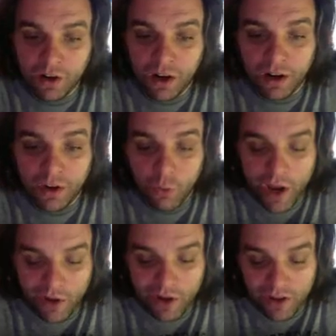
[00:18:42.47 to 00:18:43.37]

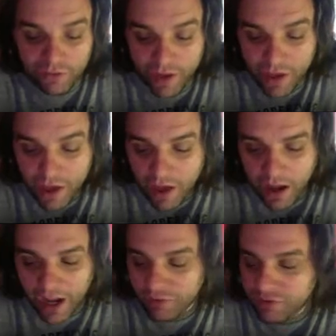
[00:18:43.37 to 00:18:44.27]
unaware of.
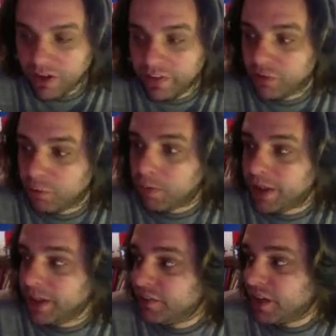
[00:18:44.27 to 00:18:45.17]
I've done this
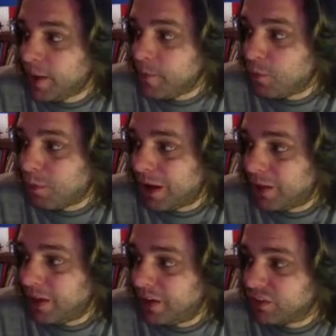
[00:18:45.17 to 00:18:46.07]
plenty of times with my
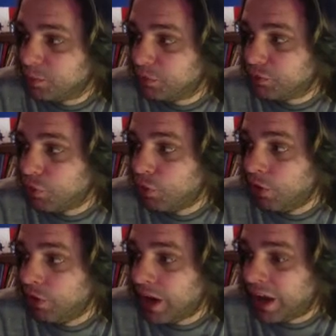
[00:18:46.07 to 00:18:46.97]
classes
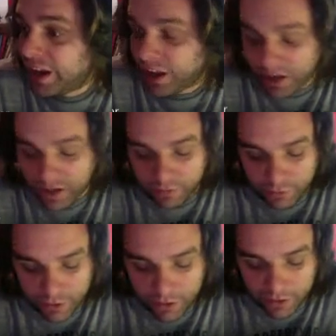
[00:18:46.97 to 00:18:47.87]
before. I have
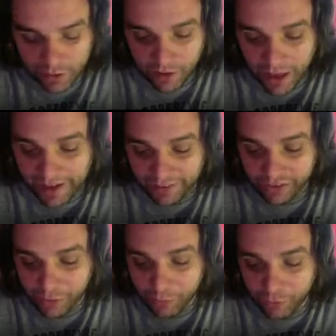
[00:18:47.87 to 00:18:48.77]
asked
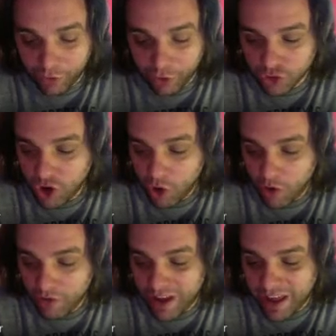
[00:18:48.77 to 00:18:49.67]
them for a
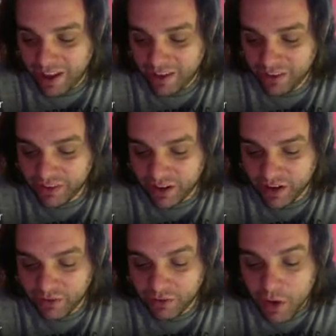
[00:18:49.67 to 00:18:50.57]
show of hands
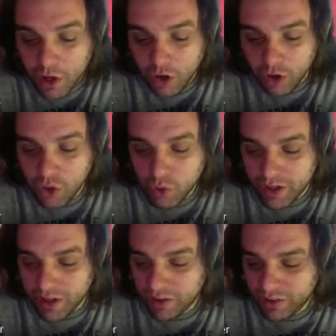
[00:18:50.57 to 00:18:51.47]
of who it
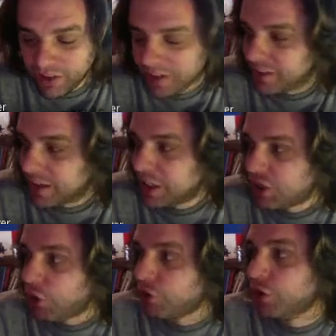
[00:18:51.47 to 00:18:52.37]
is that is a
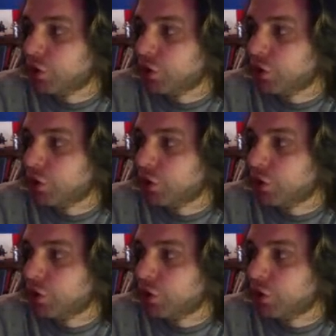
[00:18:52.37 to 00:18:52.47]
gardener